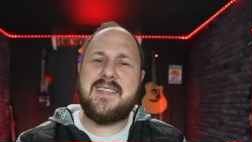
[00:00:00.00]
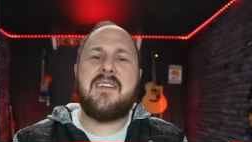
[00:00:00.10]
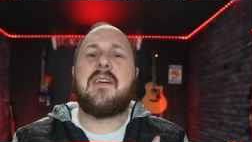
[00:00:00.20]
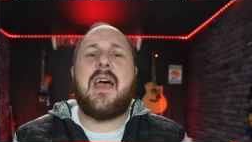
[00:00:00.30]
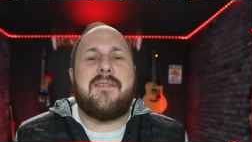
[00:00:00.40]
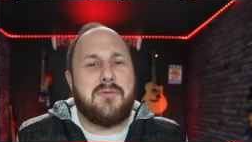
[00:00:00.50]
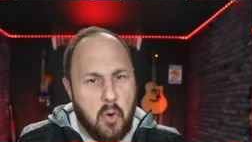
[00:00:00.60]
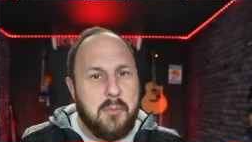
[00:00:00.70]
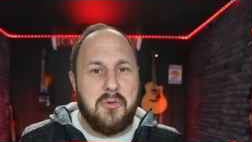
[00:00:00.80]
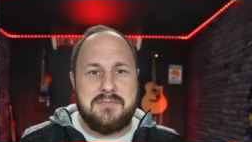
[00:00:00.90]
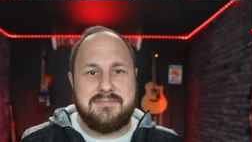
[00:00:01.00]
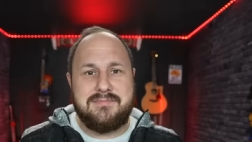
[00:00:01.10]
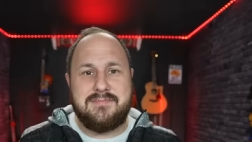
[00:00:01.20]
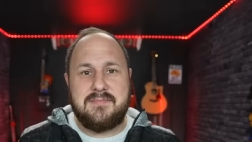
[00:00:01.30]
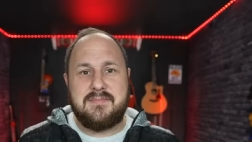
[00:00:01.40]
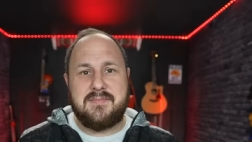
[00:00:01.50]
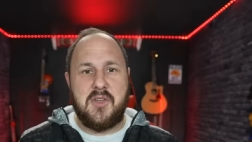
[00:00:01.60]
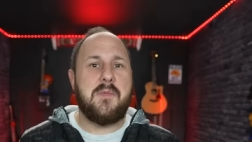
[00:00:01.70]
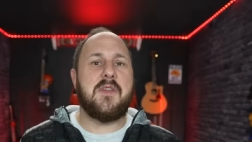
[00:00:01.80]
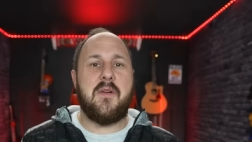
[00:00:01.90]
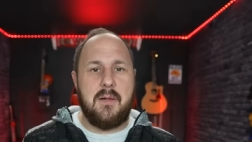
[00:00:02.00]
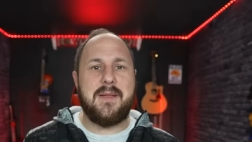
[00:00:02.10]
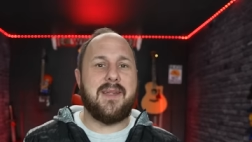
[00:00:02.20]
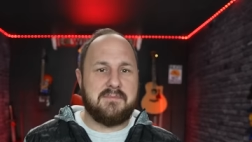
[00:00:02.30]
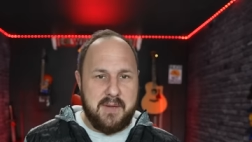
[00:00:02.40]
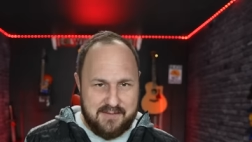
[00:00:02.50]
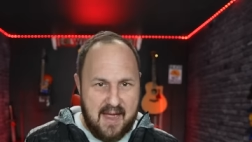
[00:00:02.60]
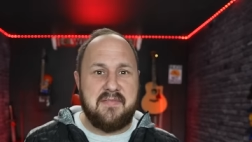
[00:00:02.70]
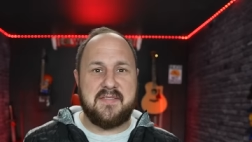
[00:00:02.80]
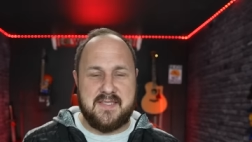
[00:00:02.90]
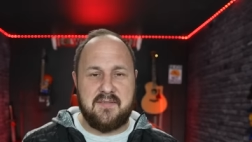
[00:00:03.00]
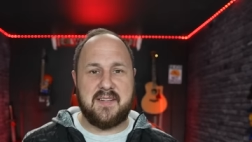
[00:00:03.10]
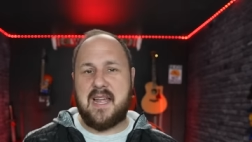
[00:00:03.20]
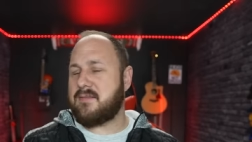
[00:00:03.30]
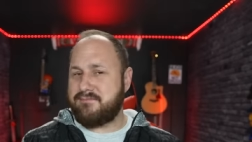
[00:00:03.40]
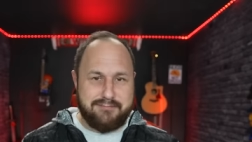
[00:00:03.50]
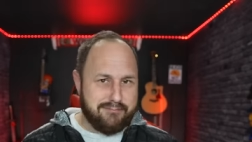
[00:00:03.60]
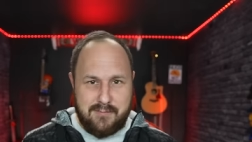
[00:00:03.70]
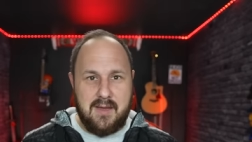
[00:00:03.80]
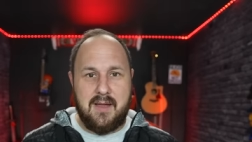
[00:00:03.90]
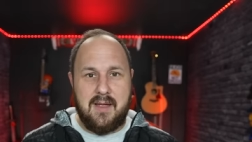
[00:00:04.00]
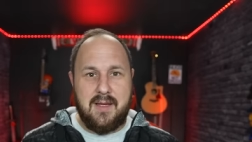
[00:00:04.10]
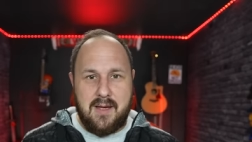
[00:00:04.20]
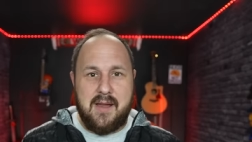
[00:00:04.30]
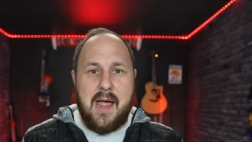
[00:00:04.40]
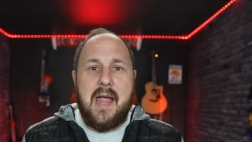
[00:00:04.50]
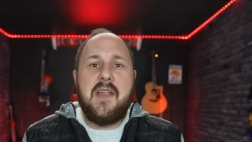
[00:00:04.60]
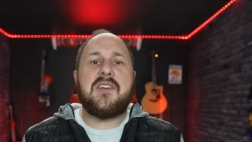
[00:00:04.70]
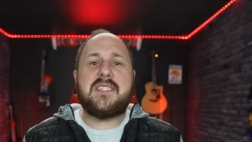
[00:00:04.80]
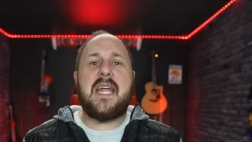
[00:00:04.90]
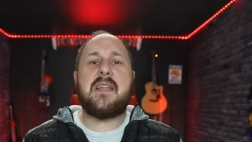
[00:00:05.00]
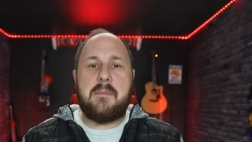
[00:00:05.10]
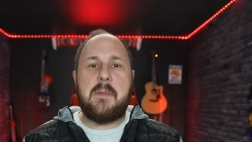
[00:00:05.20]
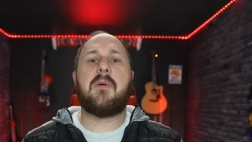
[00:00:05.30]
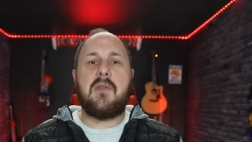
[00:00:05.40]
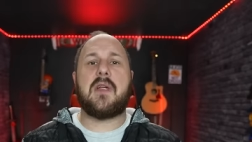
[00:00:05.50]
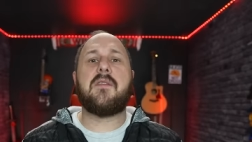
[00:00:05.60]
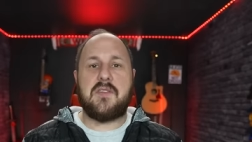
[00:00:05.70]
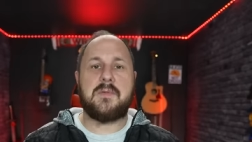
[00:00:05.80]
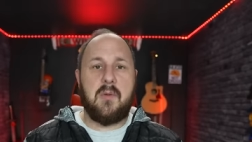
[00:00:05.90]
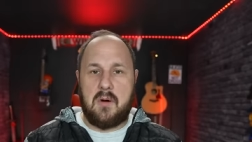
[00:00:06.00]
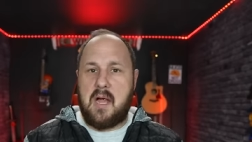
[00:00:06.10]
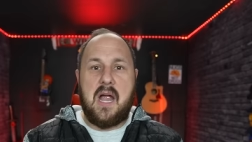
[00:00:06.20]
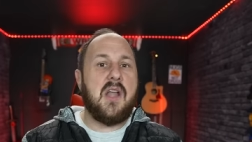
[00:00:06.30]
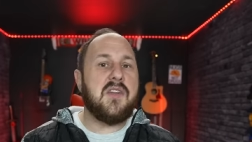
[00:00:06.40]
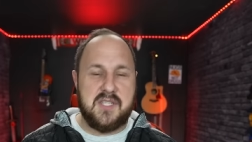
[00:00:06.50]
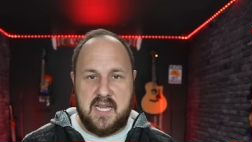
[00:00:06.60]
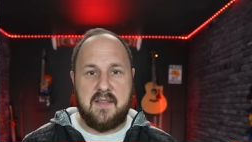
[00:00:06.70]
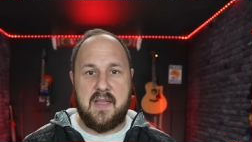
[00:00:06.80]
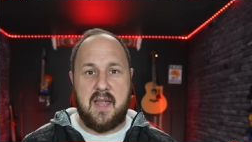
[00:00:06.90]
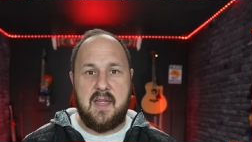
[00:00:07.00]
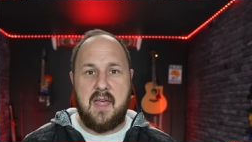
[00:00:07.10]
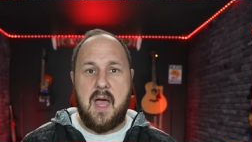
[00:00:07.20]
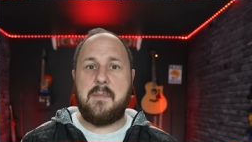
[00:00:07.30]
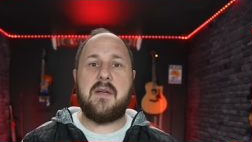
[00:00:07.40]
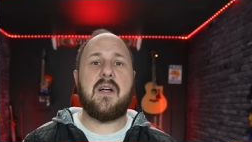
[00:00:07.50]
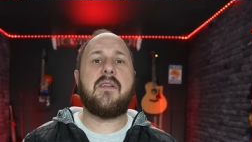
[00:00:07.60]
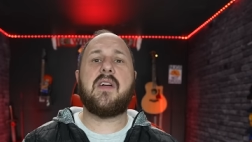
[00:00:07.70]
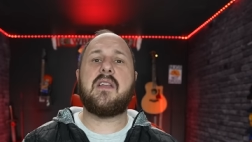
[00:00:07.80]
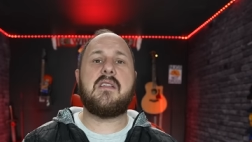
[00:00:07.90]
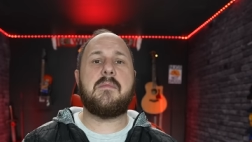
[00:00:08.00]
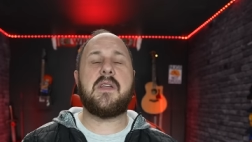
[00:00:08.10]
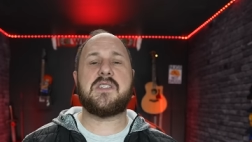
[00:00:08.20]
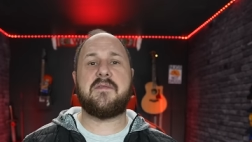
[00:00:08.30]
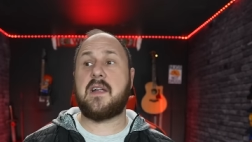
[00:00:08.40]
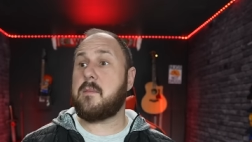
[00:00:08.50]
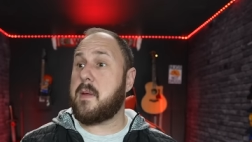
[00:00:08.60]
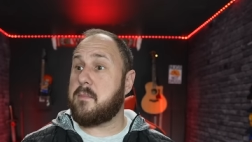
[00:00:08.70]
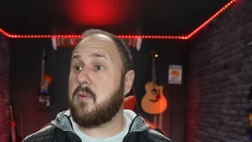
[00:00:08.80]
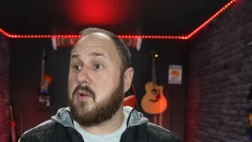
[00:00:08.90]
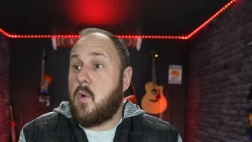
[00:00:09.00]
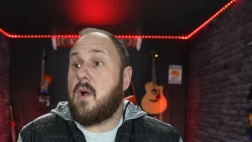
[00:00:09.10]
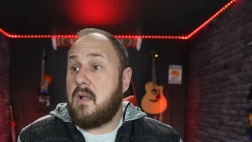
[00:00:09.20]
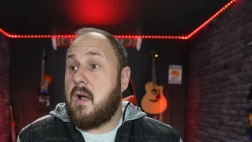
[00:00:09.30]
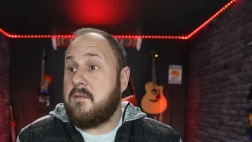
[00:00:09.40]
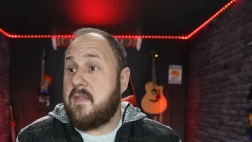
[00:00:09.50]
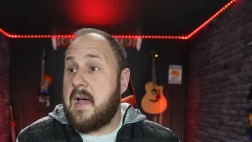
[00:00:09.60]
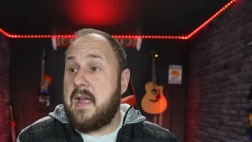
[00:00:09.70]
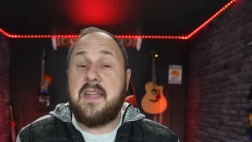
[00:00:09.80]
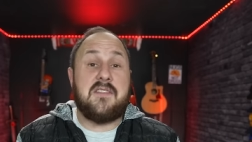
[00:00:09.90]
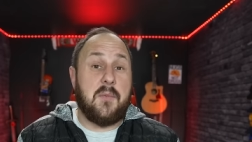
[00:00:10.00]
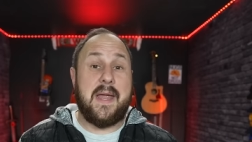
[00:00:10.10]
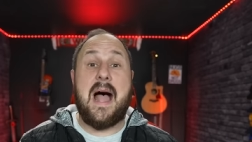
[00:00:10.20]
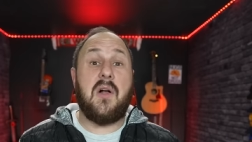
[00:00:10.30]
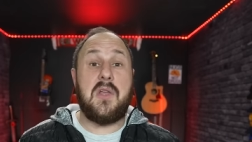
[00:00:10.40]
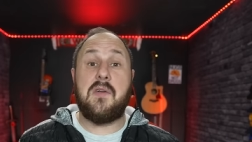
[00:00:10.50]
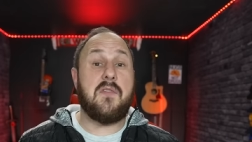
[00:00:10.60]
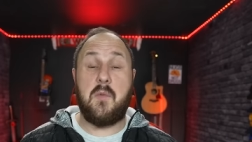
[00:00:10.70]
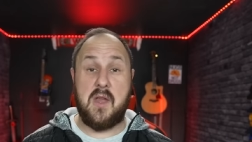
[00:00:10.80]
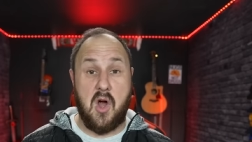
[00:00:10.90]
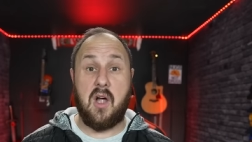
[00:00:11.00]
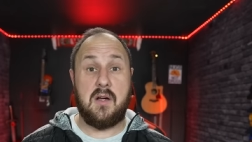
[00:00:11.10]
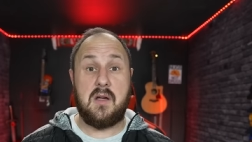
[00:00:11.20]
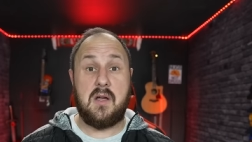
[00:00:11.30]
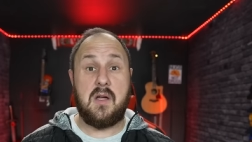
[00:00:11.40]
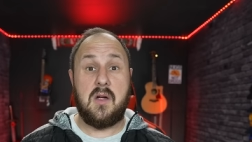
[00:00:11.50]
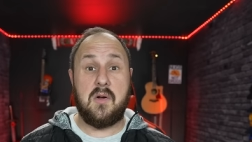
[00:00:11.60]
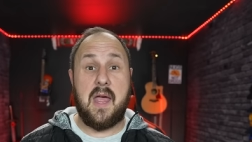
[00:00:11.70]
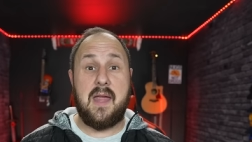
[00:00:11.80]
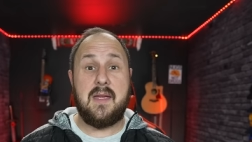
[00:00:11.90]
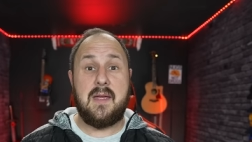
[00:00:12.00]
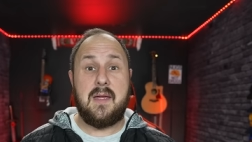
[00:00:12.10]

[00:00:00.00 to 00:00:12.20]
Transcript: that are kind of normal in human development, like being deaf and stuff like that, Okay, I understand that people are looking for support. I understand that. I'm never ever going to diminish the fact that people go online for that. It's a reality of who we are. Okay?